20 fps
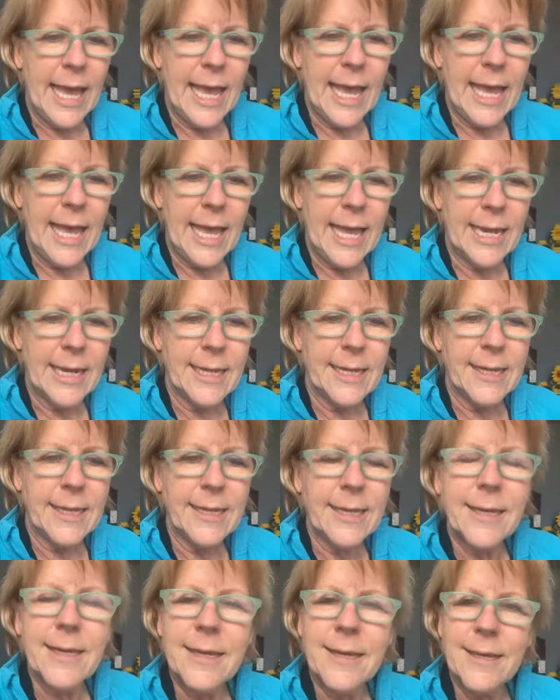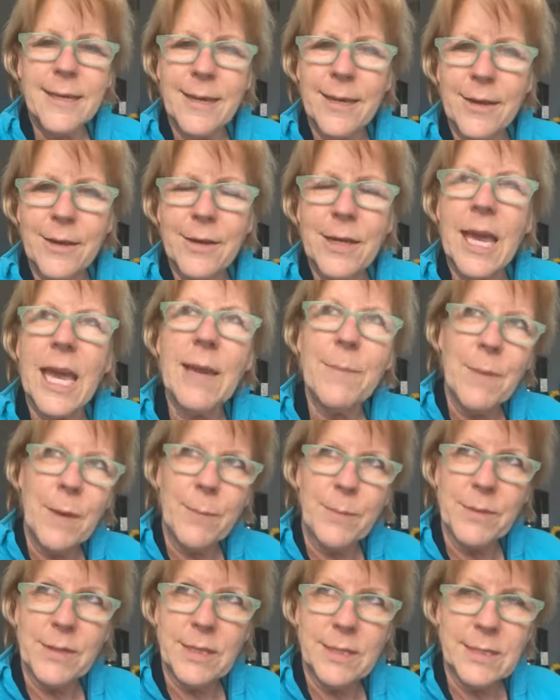And he came
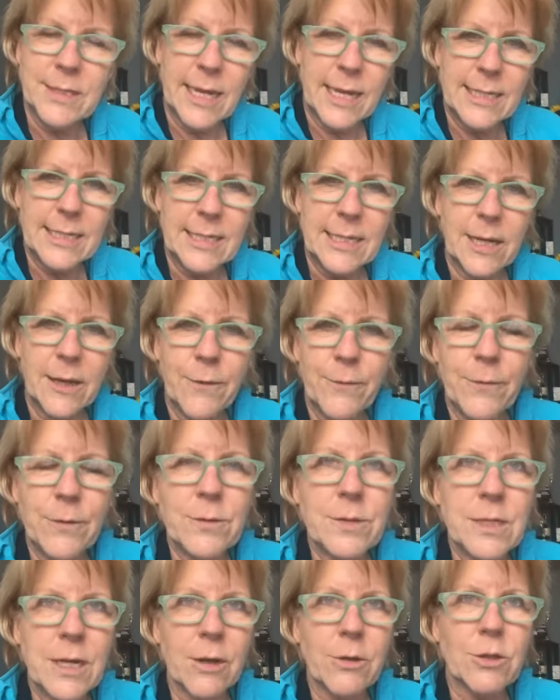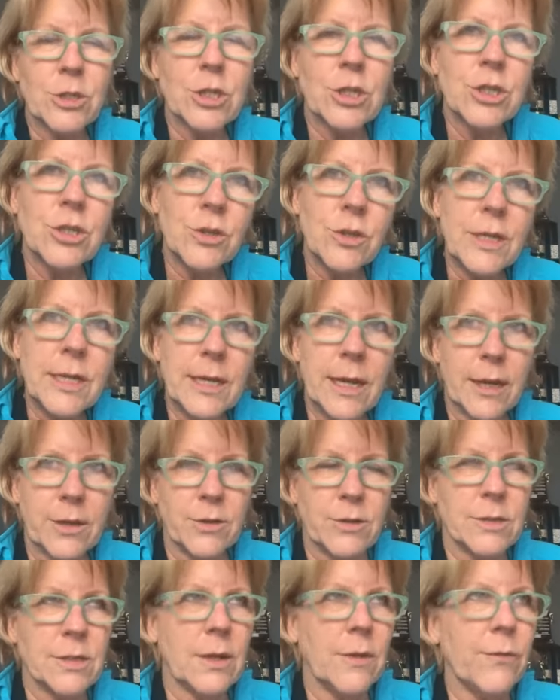up with this idea if you start shoulding on
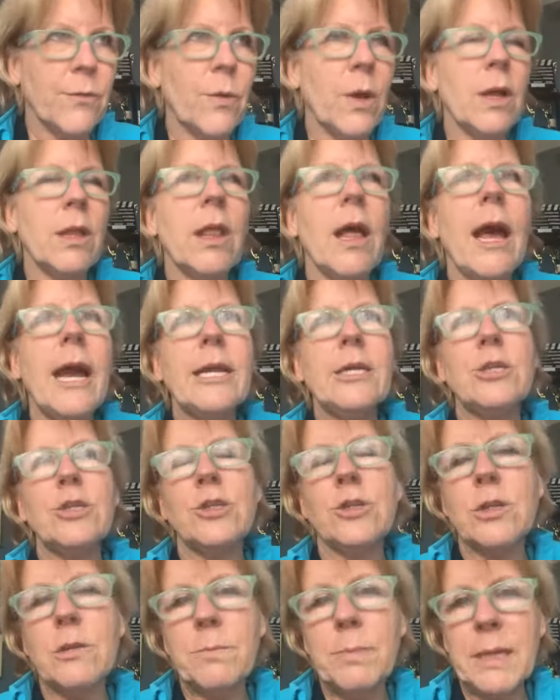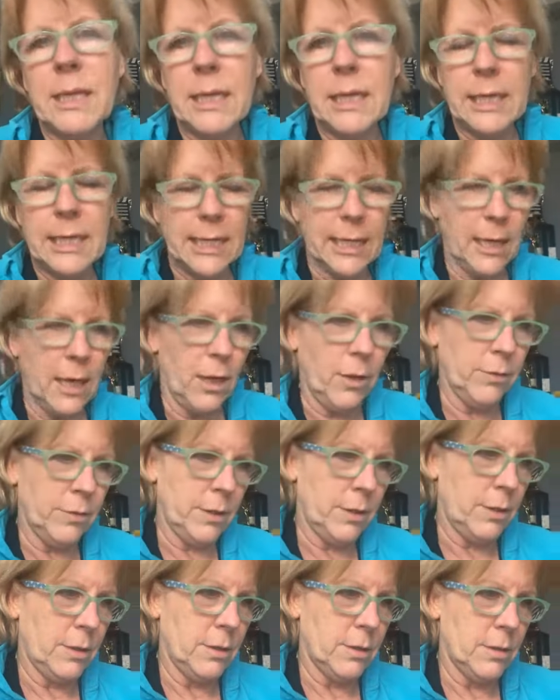yourself, well, I should be eating
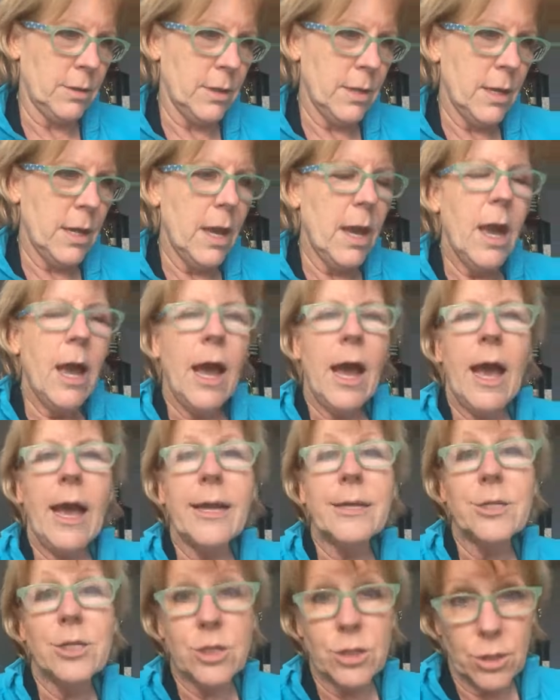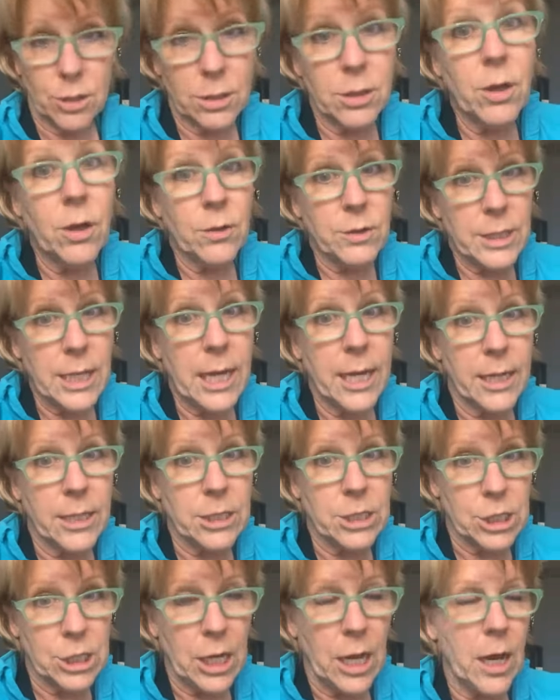healthier. I should go take
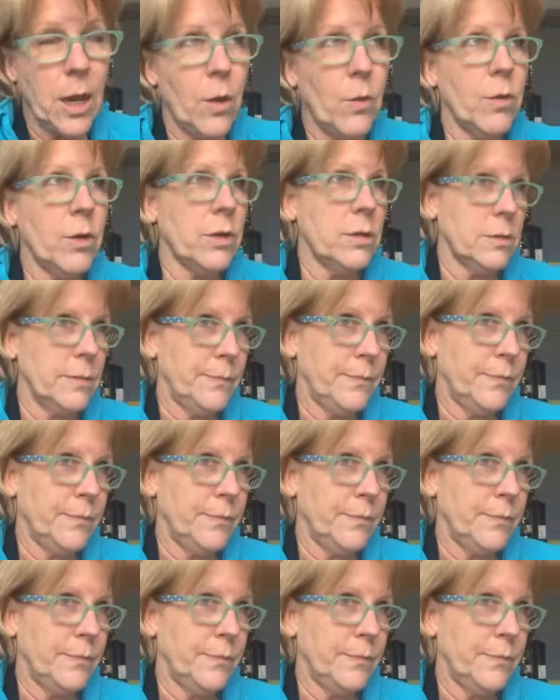a shower.